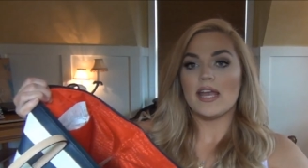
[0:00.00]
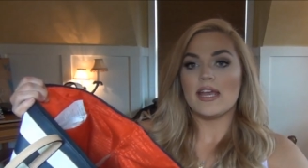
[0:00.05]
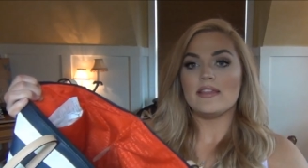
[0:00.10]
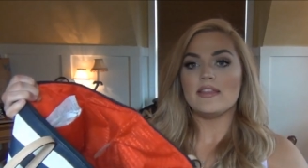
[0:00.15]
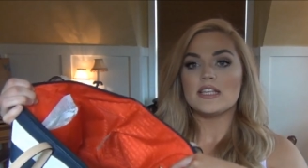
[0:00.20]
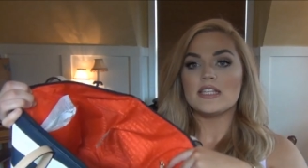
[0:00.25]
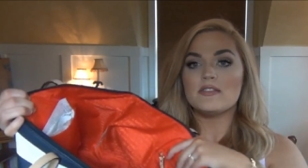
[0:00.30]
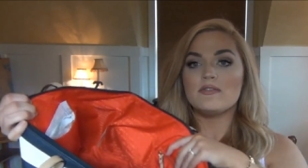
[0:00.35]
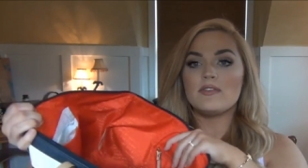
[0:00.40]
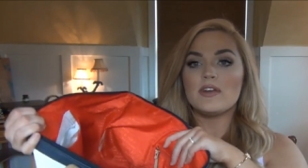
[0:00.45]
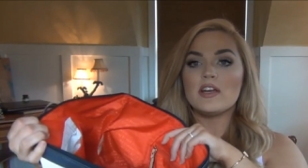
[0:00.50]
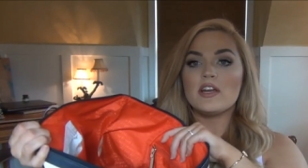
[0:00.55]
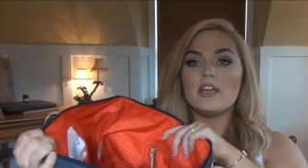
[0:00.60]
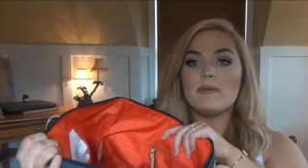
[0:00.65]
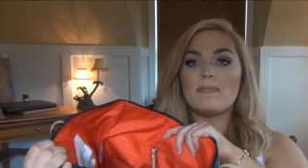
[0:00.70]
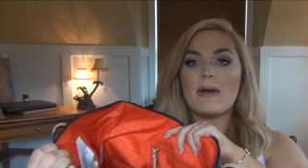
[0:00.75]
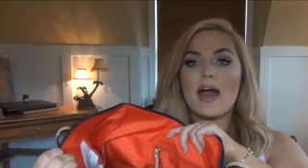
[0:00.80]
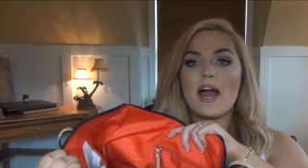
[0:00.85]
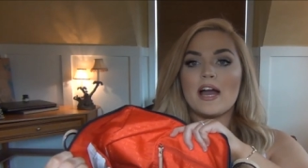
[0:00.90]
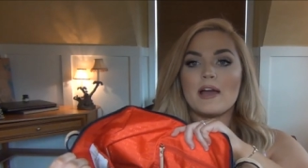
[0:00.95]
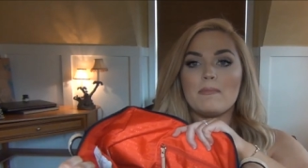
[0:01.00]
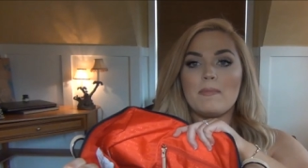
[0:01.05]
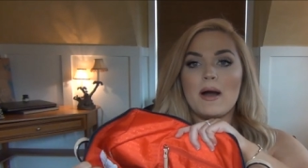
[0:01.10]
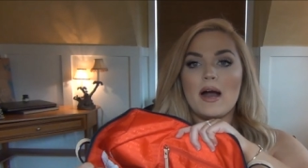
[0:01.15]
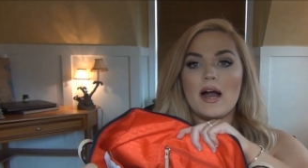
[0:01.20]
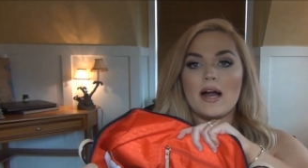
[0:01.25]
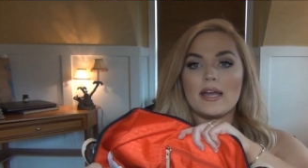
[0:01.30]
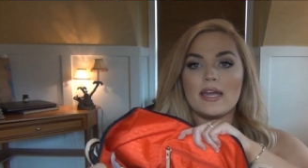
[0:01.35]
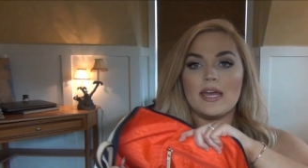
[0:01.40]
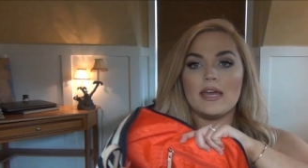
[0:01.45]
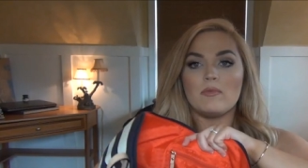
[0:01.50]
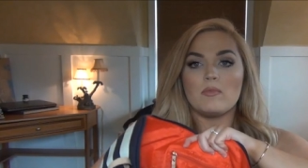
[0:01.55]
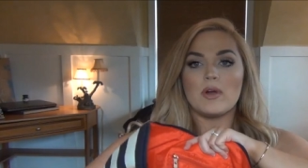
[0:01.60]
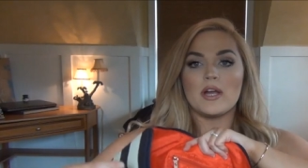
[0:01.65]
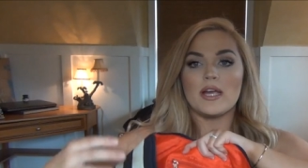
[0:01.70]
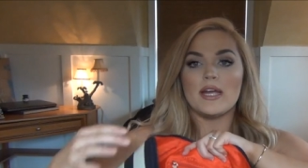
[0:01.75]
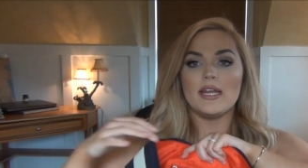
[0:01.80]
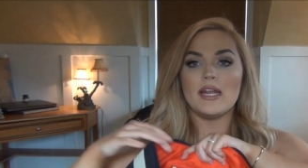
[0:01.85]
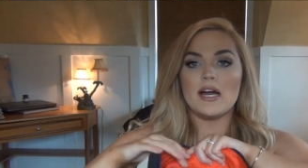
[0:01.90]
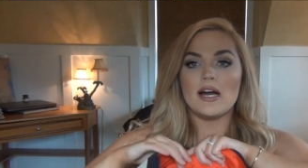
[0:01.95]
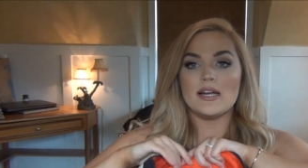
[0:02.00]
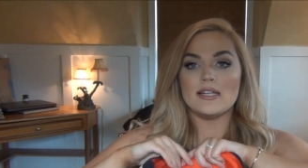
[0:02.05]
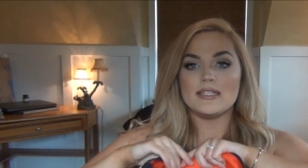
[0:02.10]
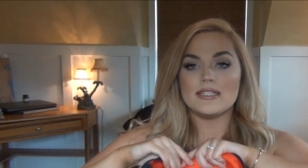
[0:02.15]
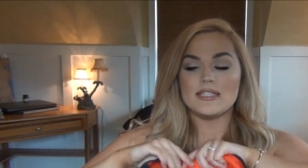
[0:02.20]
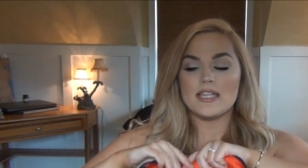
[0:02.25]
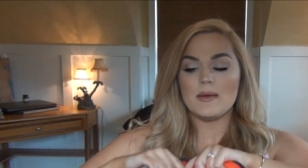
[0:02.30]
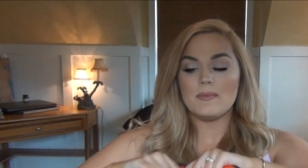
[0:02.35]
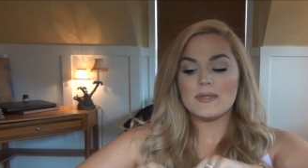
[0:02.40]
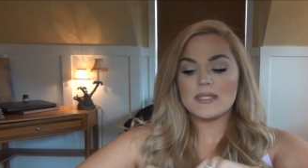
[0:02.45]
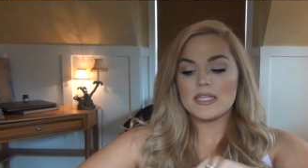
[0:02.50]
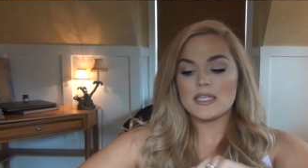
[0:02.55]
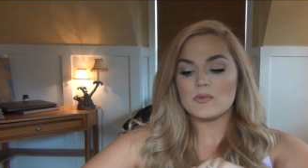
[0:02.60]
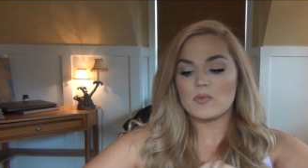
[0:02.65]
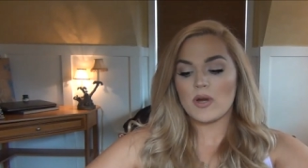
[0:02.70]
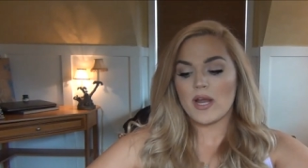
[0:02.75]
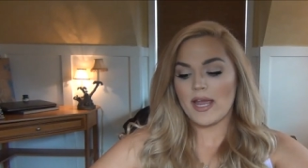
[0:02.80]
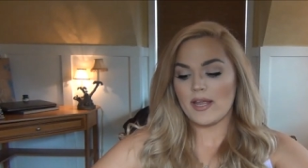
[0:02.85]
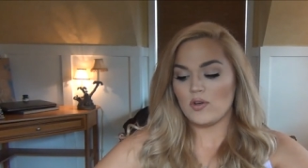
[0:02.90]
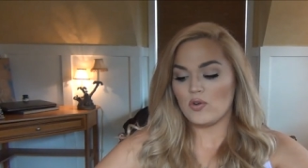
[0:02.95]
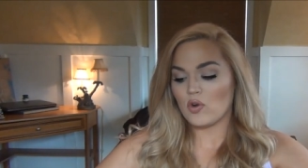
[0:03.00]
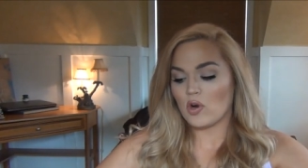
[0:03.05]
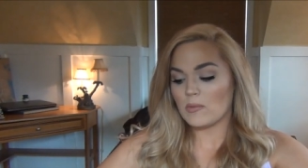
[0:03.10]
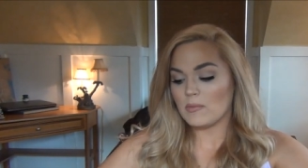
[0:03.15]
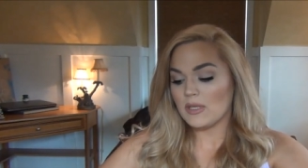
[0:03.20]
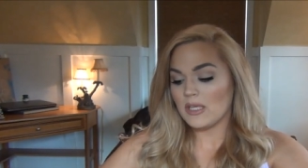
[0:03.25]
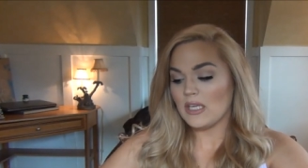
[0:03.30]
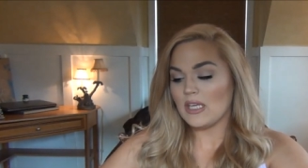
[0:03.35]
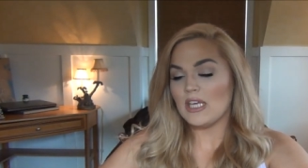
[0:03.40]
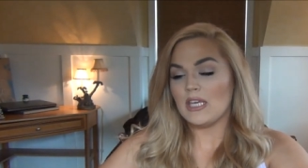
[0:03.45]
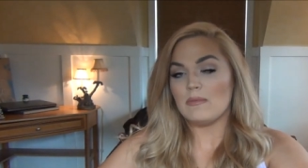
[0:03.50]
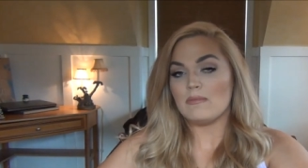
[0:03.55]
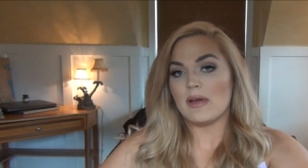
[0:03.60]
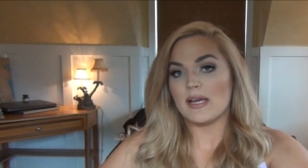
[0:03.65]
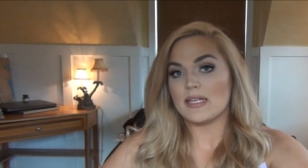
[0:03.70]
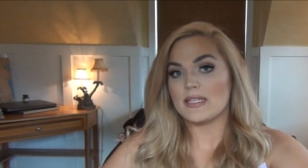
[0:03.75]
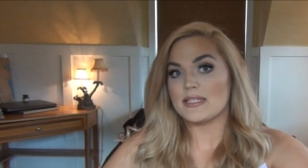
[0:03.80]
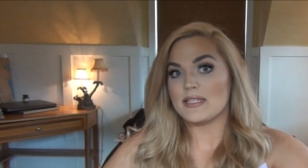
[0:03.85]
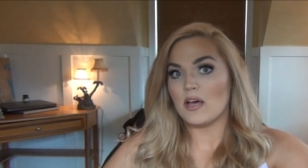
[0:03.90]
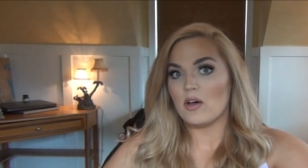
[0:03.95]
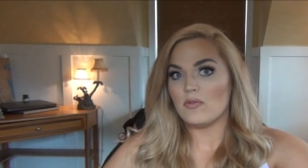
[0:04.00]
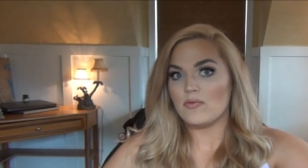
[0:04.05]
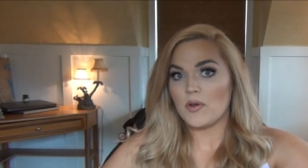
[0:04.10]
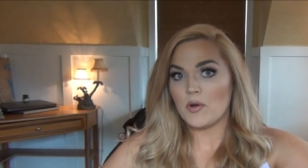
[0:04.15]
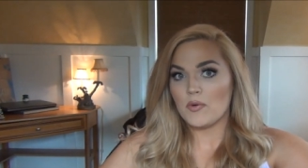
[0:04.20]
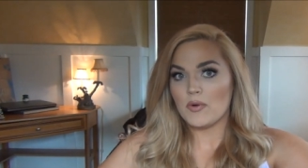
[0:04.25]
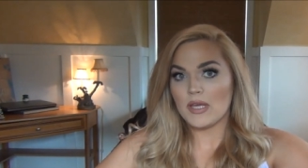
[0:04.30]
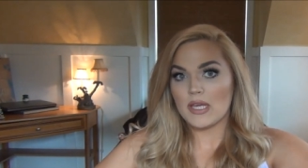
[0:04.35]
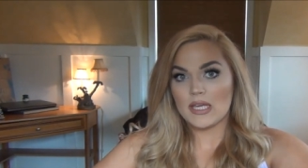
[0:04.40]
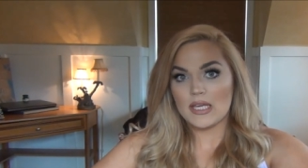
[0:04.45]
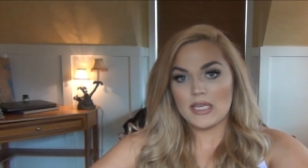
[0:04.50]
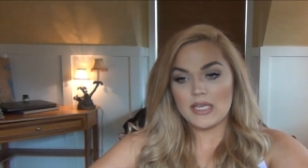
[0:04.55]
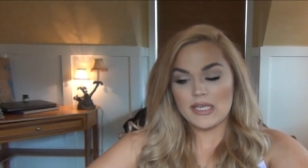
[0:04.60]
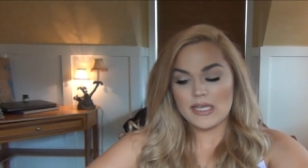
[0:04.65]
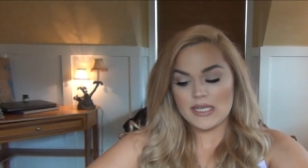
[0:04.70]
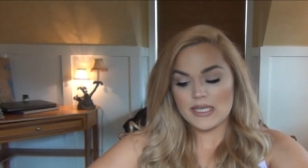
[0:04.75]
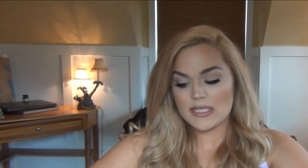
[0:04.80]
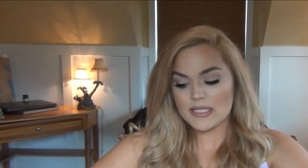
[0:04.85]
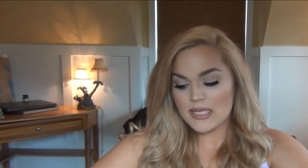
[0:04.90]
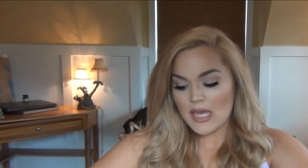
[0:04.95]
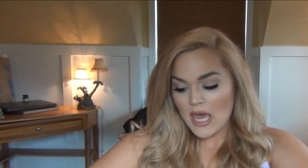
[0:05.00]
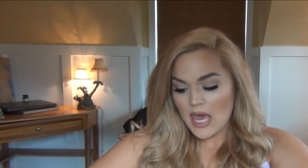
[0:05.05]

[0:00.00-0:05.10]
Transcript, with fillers: In this very back pocket where it unzips is where I normally keep my cell phone and keys.